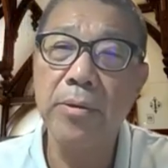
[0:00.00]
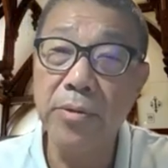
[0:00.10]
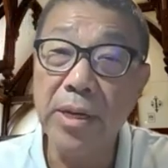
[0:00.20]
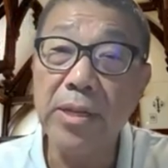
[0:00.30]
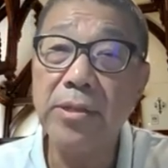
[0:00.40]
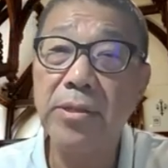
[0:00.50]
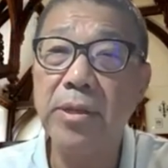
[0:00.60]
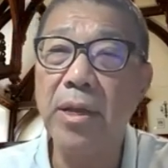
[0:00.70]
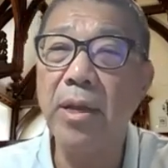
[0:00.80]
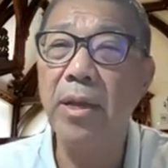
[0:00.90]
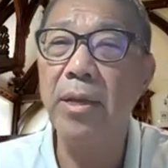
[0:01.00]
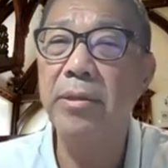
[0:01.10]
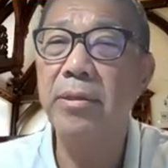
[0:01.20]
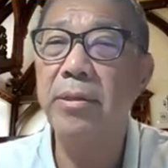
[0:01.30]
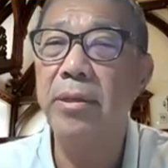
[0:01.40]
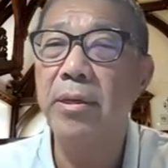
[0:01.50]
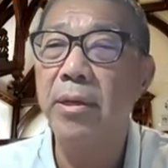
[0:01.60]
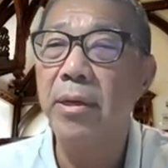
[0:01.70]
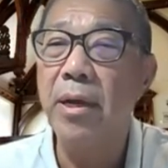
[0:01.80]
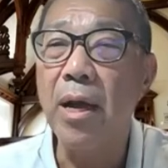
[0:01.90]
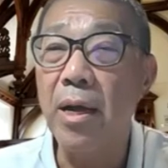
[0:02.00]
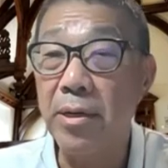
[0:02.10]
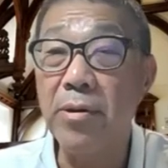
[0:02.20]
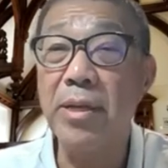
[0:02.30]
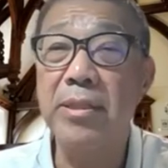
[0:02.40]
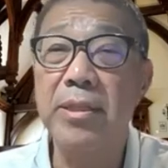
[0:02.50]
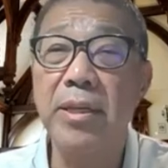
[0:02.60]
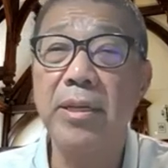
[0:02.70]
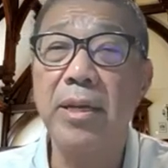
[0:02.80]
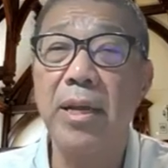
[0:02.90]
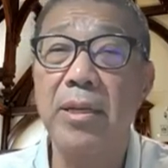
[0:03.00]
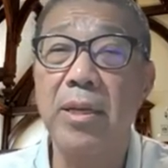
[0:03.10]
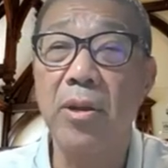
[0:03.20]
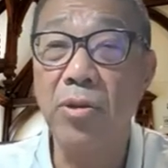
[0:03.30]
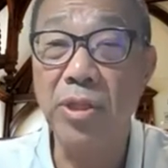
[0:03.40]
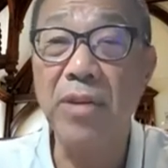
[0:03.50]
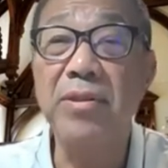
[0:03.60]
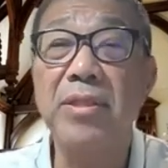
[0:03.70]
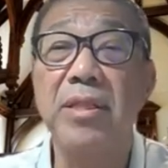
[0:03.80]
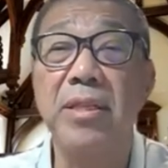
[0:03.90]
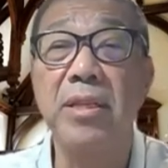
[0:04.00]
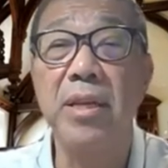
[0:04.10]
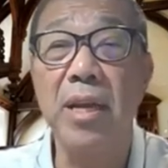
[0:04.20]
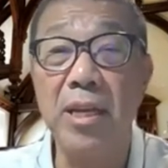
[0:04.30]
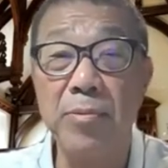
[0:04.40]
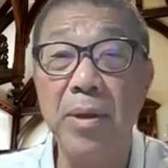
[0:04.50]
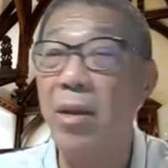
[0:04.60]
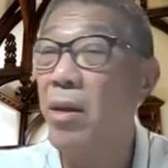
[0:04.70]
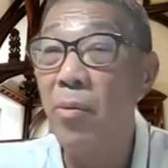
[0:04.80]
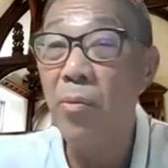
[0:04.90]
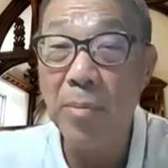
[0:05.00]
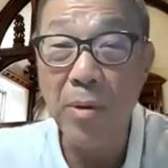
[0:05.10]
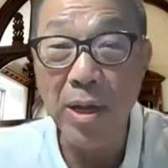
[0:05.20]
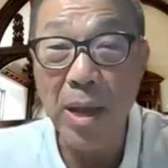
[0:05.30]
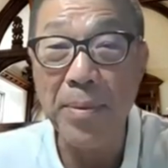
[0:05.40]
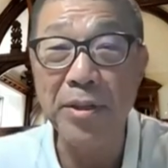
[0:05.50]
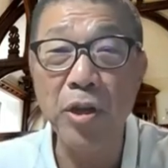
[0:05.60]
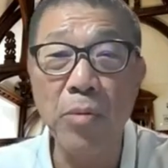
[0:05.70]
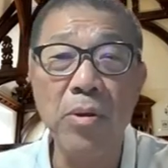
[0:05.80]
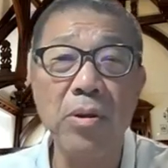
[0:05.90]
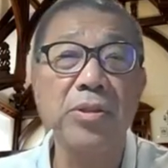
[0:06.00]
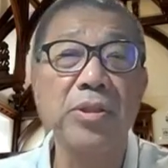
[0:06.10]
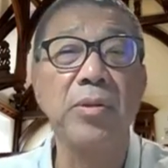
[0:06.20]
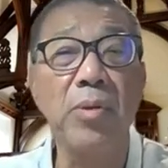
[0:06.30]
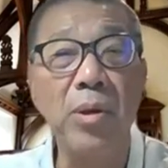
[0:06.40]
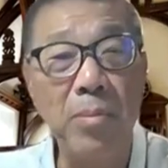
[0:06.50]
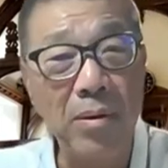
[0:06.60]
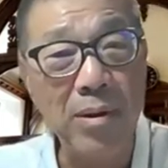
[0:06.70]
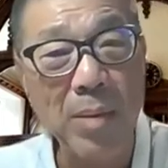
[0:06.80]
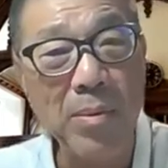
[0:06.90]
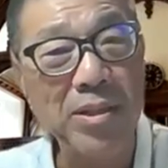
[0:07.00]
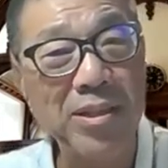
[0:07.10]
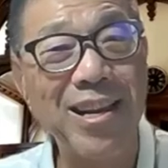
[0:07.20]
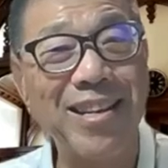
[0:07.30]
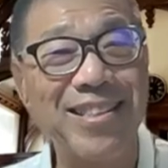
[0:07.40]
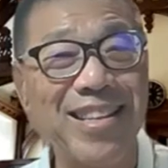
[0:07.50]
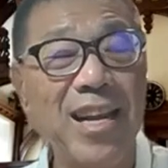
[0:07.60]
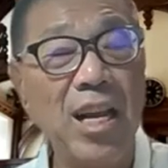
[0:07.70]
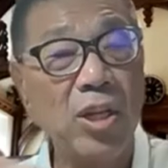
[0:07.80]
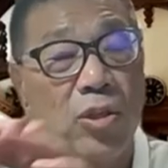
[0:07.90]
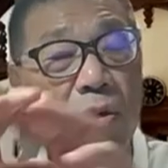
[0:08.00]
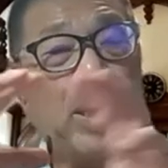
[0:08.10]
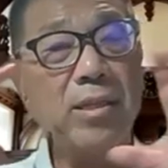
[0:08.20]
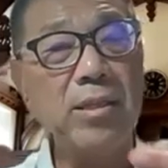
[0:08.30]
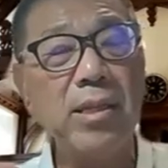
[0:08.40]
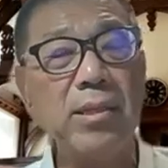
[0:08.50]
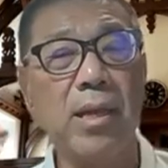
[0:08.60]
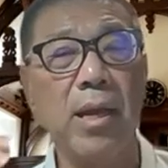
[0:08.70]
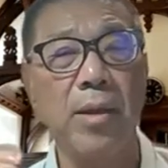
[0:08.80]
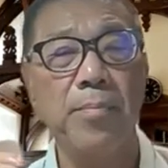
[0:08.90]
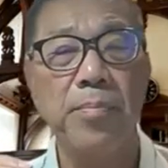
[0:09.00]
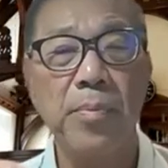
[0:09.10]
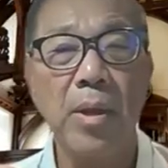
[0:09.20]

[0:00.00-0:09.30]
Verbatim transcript: risk and underwriting and the longevity aspect. What about epidemiology? What about climate science? Yeah. So these are